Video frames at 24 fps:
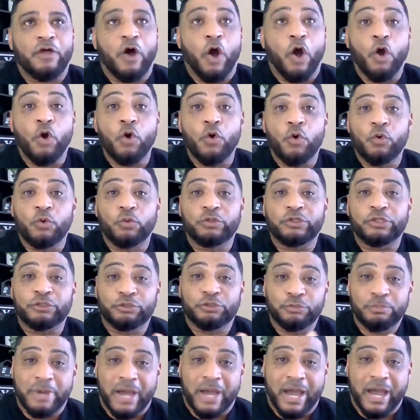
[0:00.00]
old
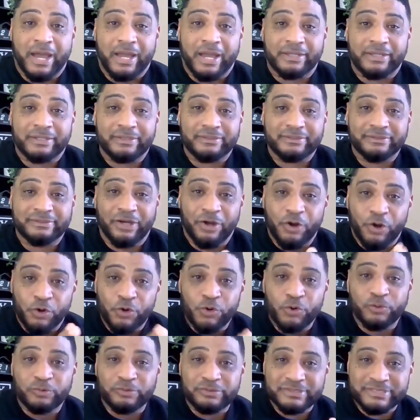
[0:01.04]
Dubai, the
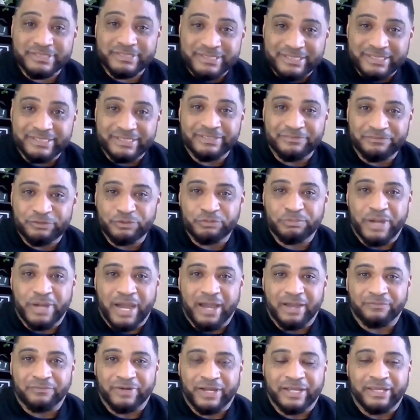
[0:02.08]
old city of Dubai,
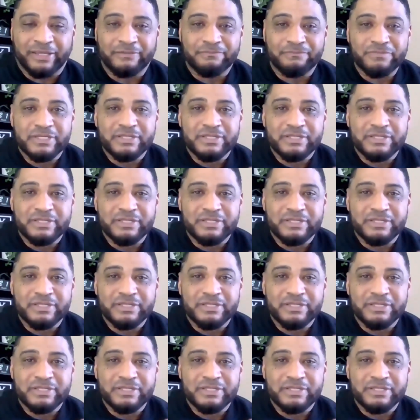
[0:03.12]
right?